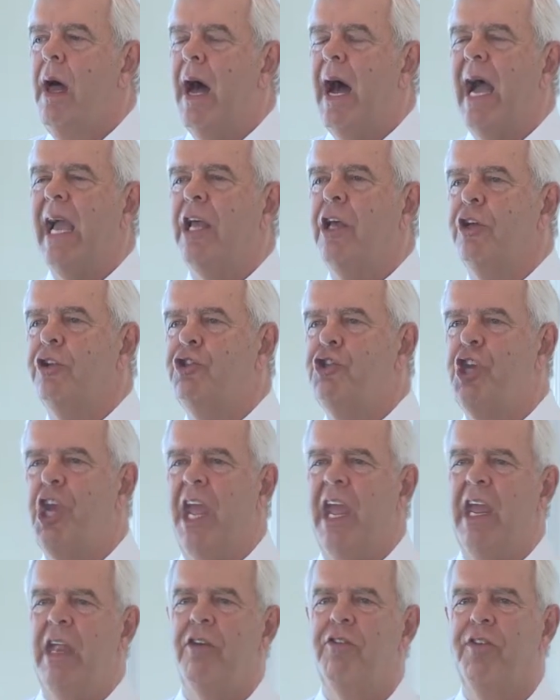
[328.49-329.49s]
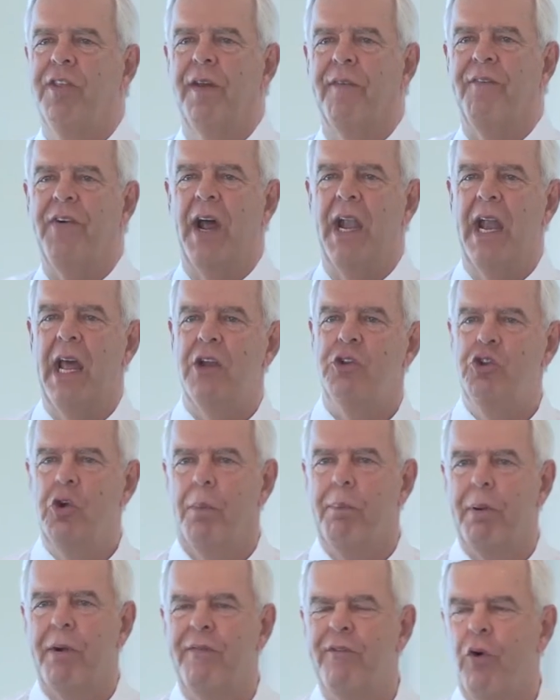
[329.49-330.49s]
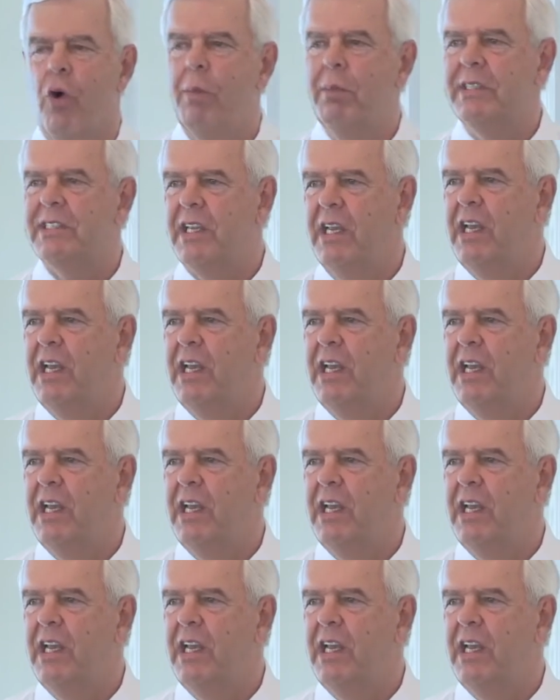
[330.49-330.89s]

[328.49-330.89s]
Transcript: I could change the financial performance